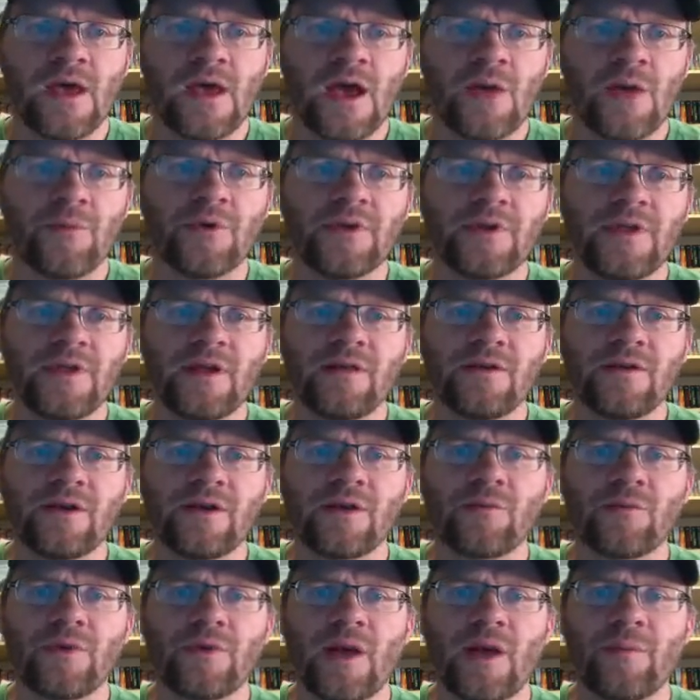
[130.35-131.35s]
we're going to take a look
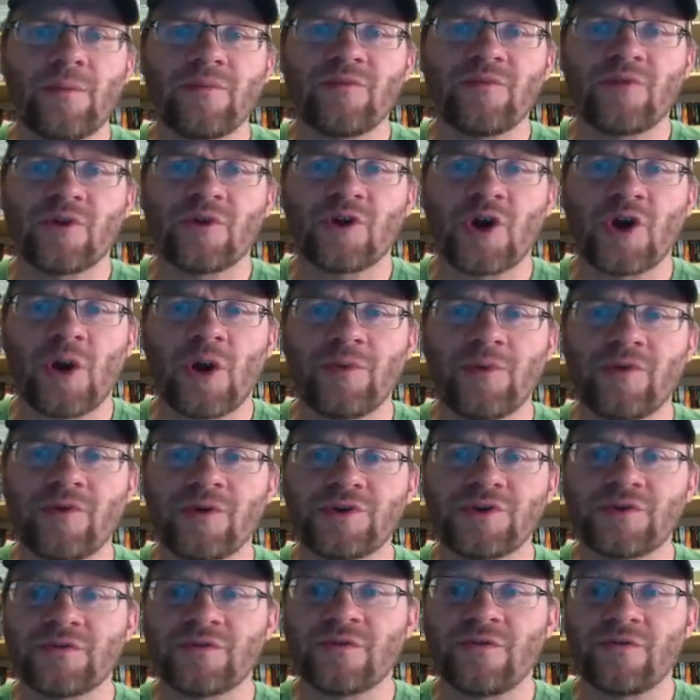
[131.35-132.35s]
at what happens when our common
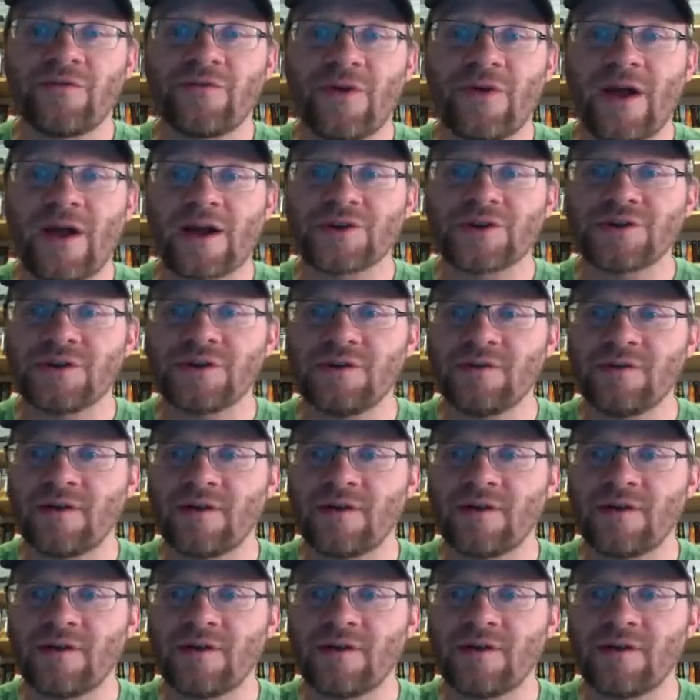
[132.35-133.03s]
ratio is a fraction.